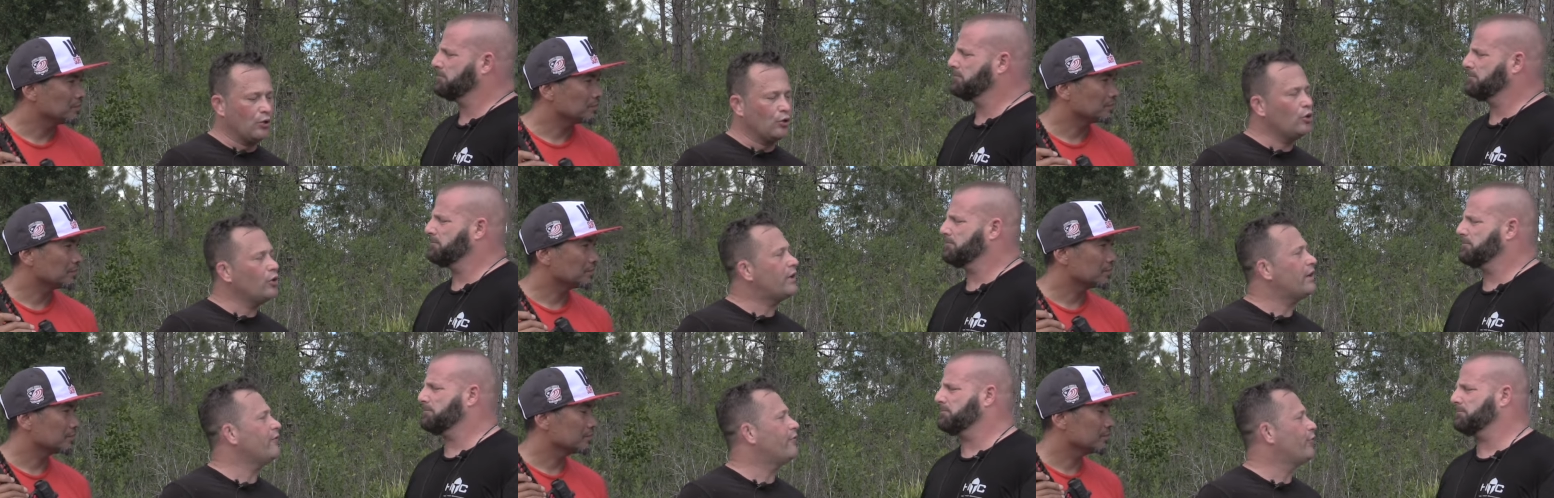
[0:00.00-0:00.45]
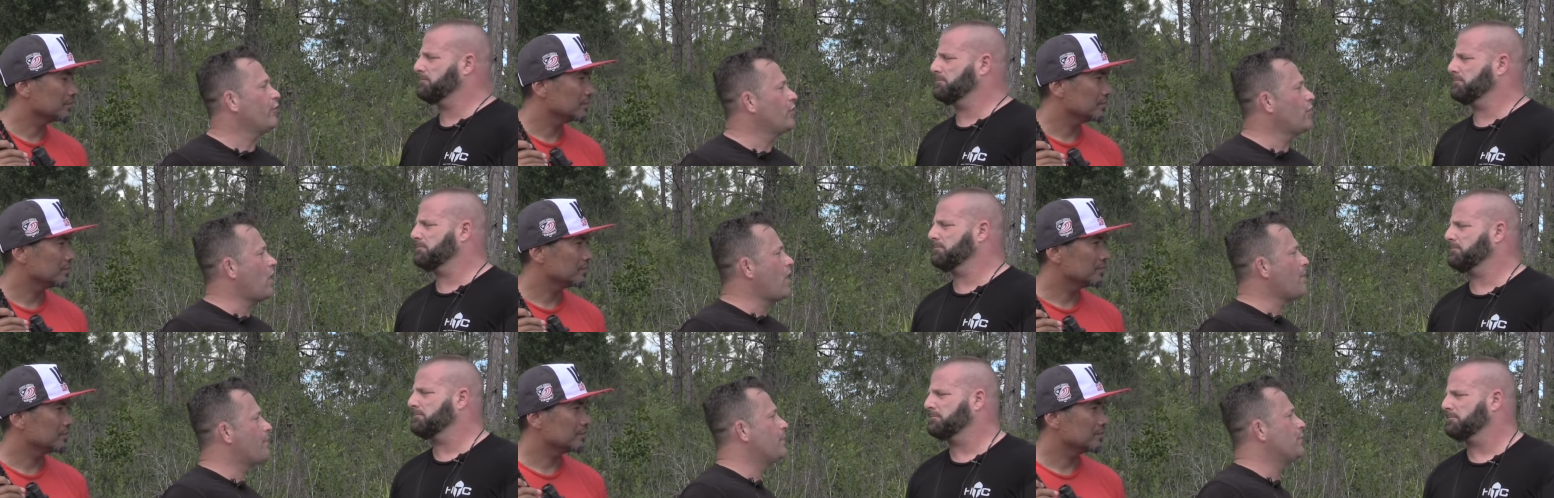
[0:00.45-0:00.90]
Speaker 1: looking for an
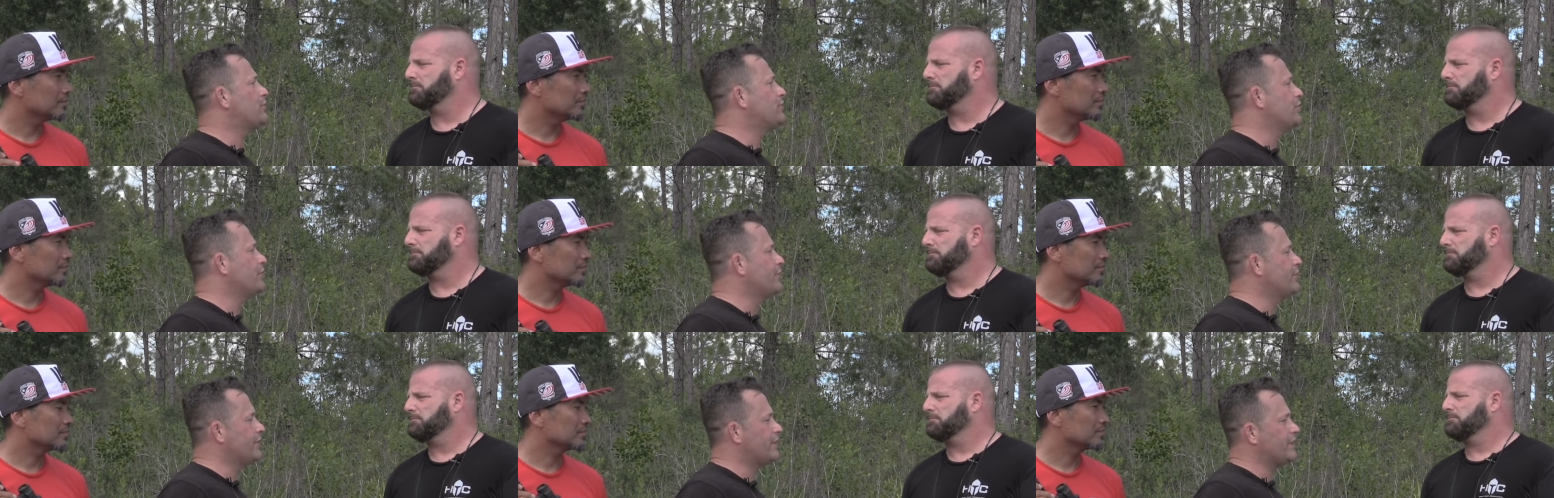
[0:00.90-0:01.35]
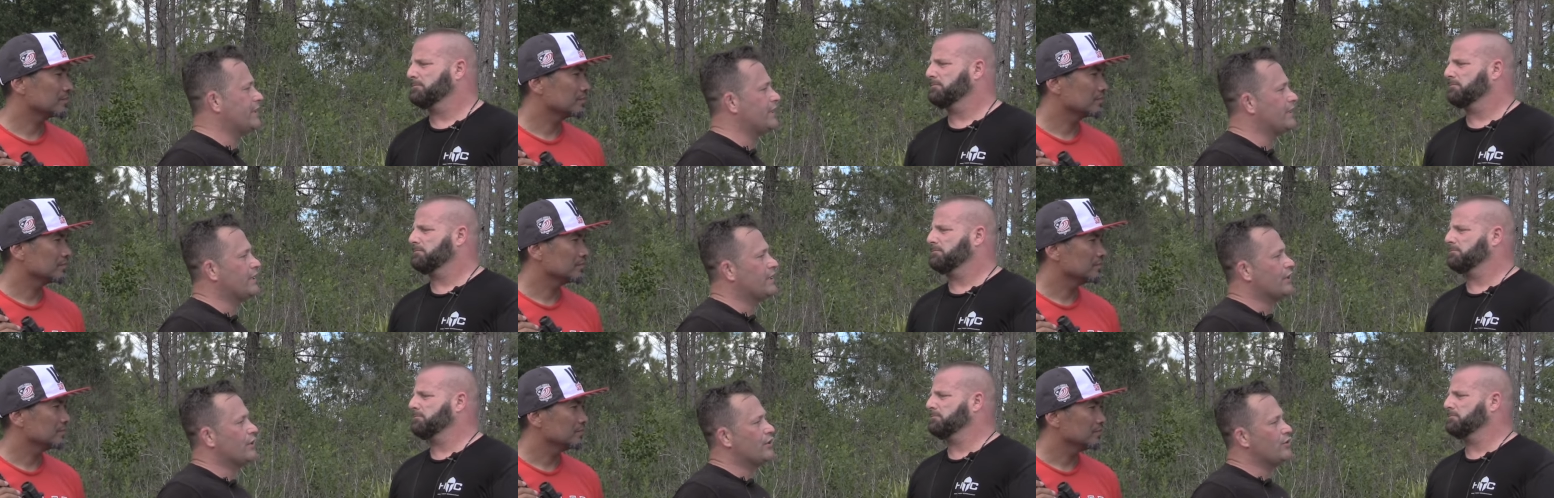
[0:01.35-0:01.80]
opportunity
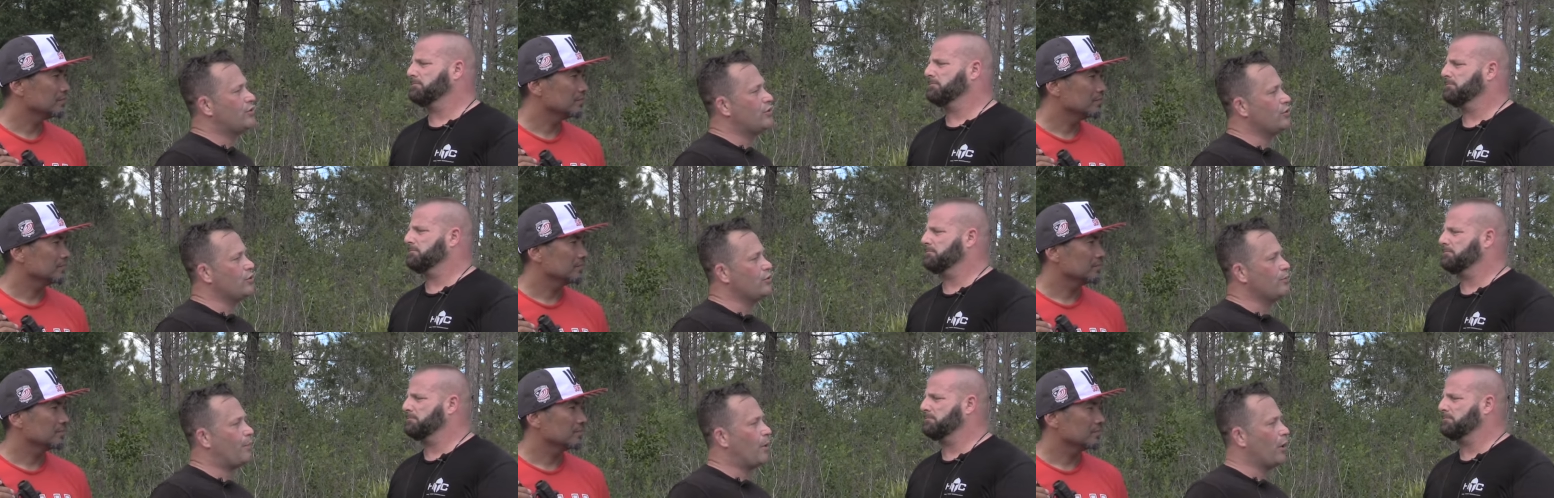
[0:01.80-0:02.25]
to